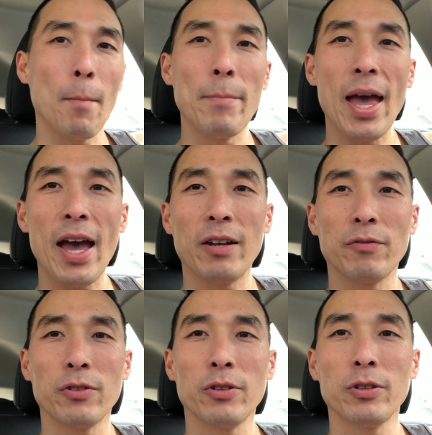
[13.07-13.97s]
bad
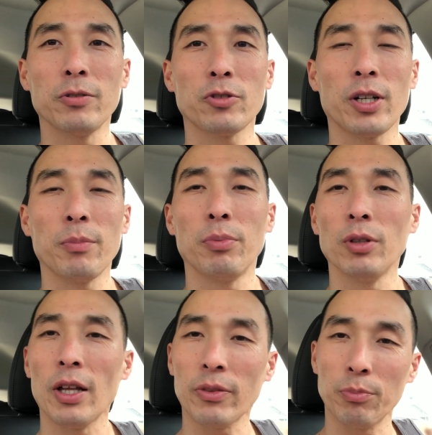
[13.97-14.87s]
for trying to
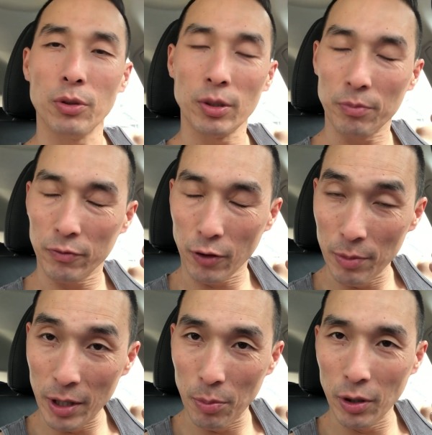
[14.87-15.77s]
pull out pull for
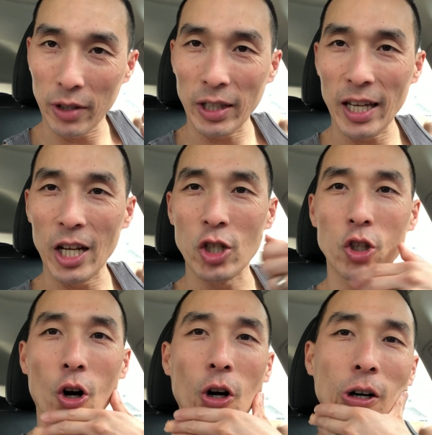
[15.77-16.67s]
me to pull out the age
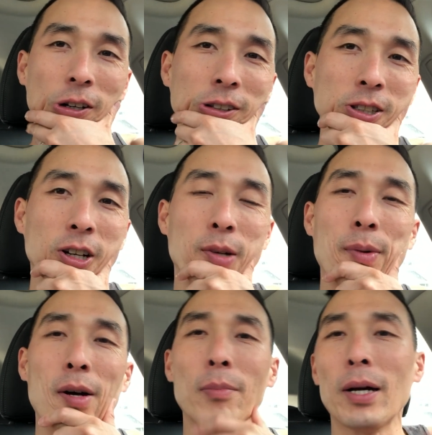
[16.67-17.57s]
card and talk
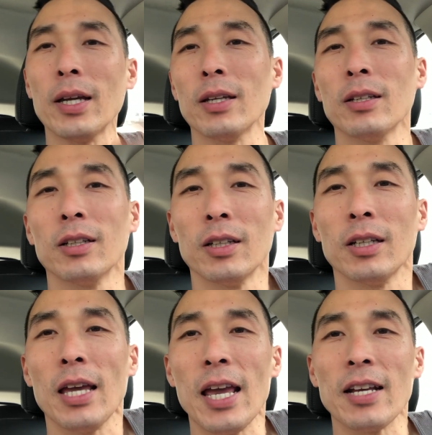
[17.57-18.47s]
about my
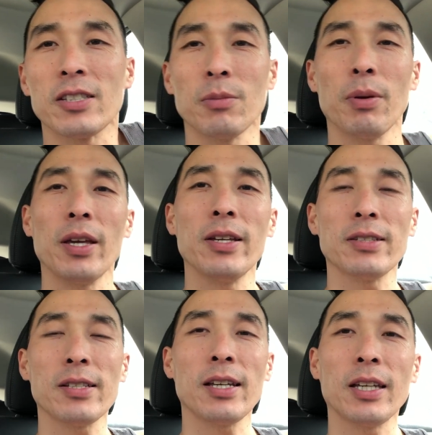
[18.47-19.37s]
aches and pains
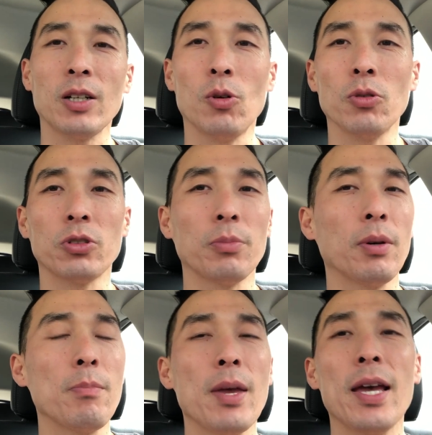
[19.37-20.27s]
as I get older.
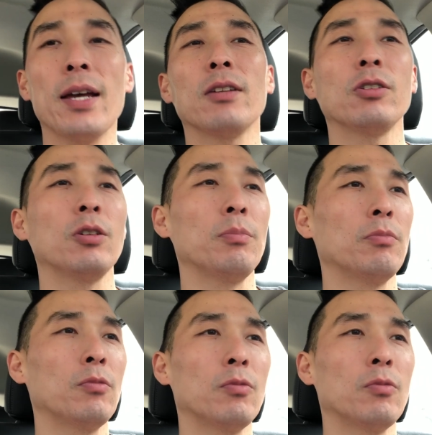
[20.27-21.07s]
But man, you know,